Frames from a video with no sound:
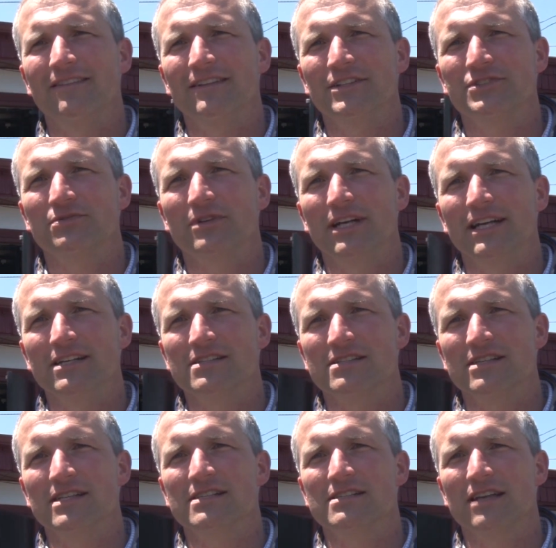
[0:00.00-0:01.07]
in this race
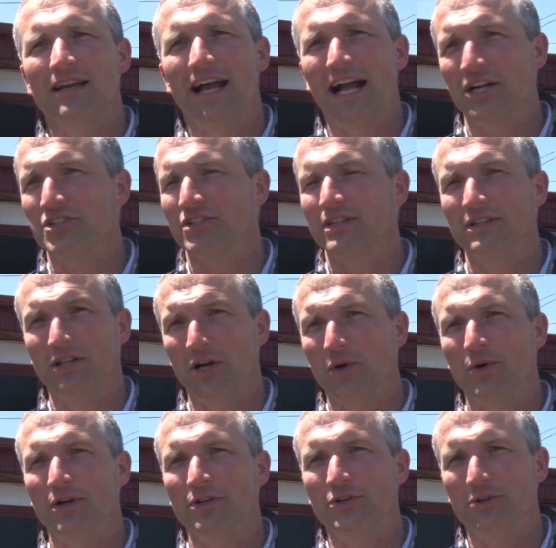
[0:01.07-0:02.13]
that's actually
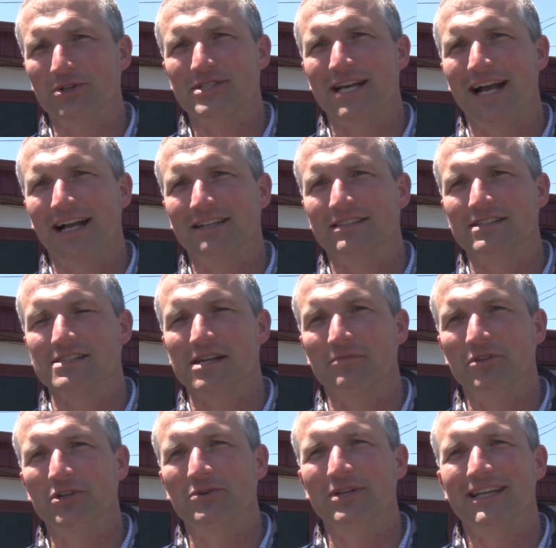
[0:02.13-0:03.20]
lowered your taxes. I'm
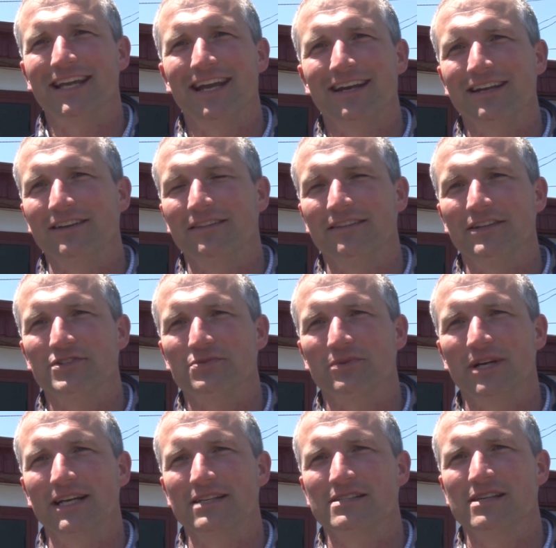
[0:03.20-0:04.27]
the only candidate in this
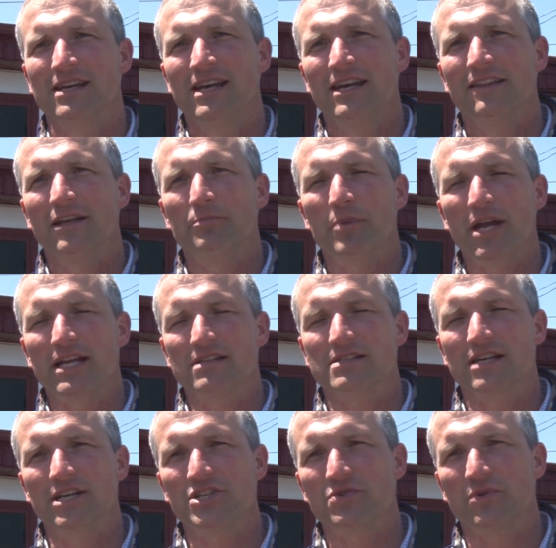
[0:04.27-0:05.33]
race that banned
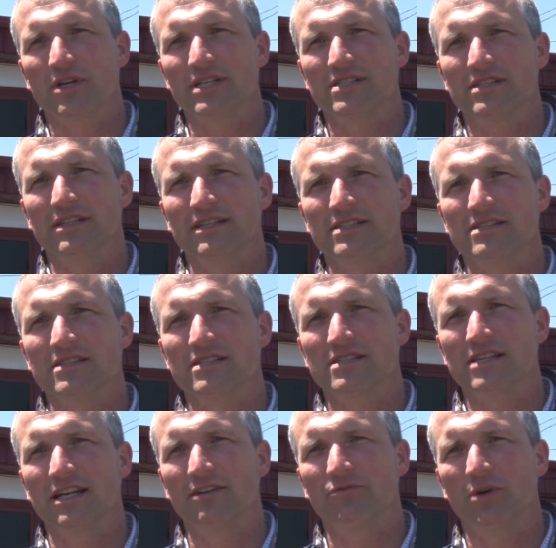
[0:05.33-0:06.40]
sanctuary cities in the
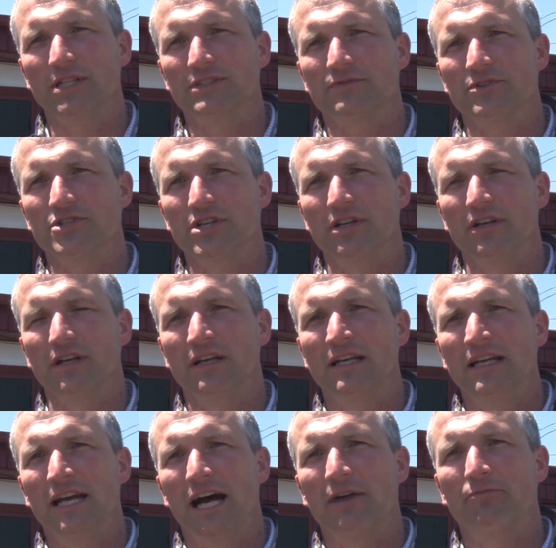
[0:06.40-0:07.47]
state of West Virginia.
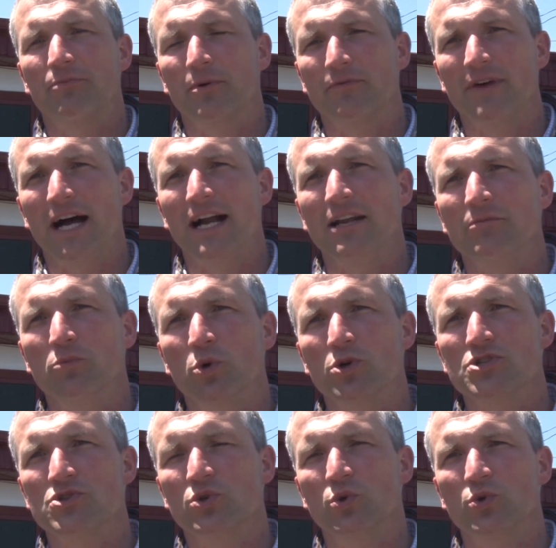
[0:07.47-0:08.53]
I've provided more
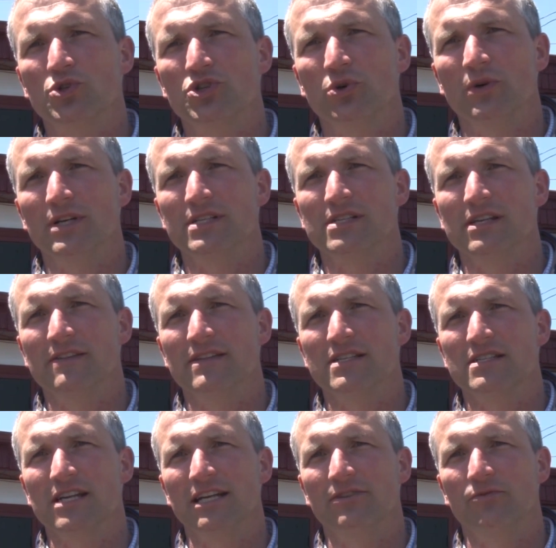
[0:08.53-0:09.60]
school choice in the
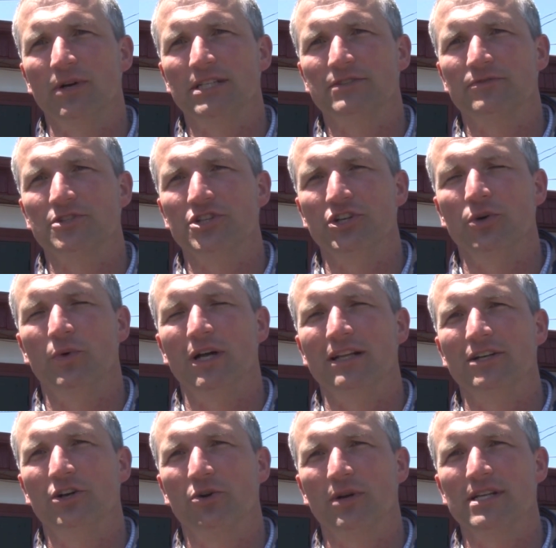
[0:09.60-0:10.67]
state of West Virginia while
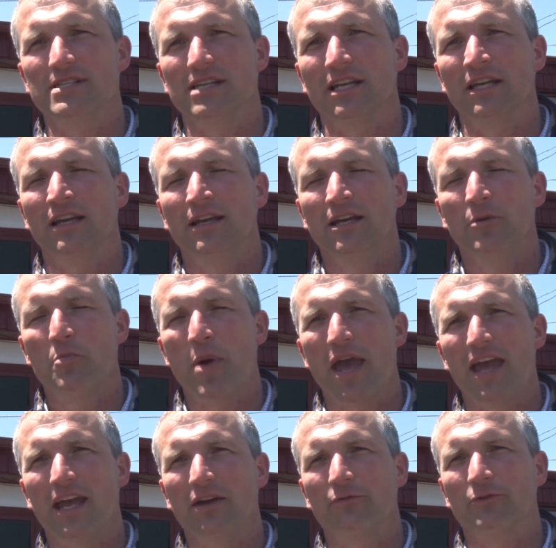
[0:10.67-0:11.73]
increasing
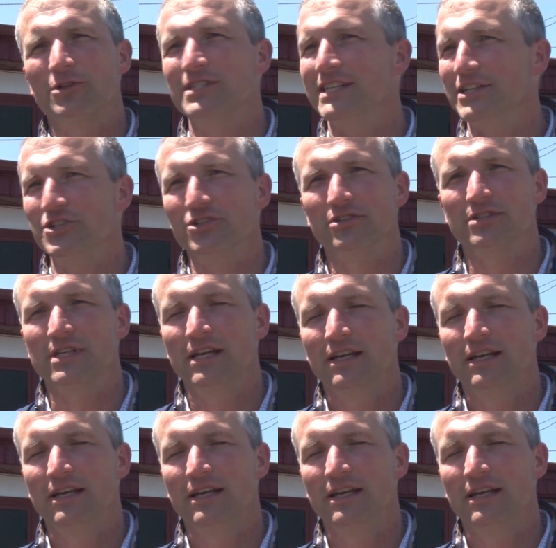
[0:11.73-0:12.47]
pay for teachers